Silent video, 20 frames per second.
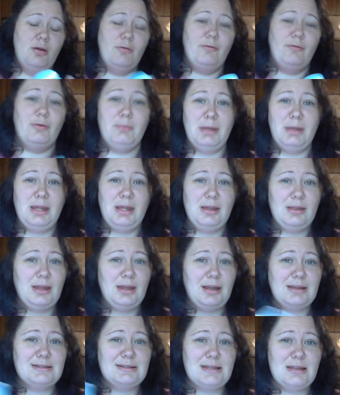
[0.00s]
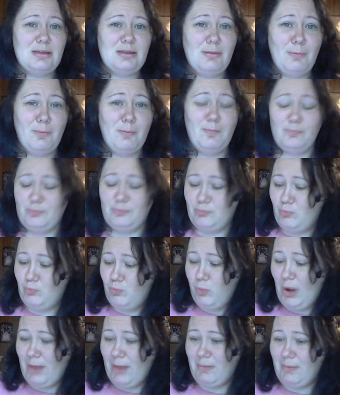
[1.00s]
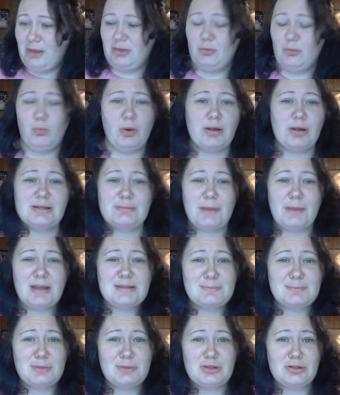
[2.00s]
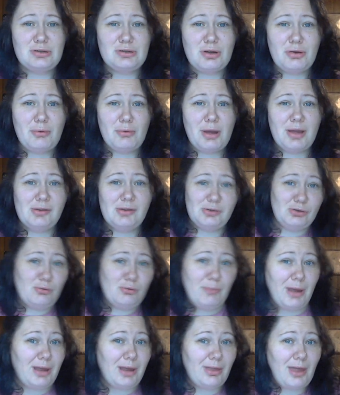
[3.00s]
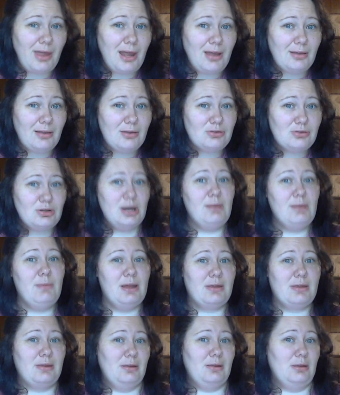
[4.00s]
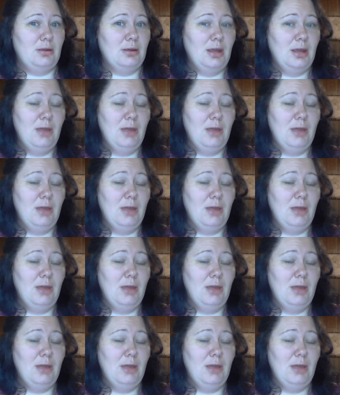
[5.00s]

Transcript: For me, like I said, the wet method works best, but you know what? You may like the dry method.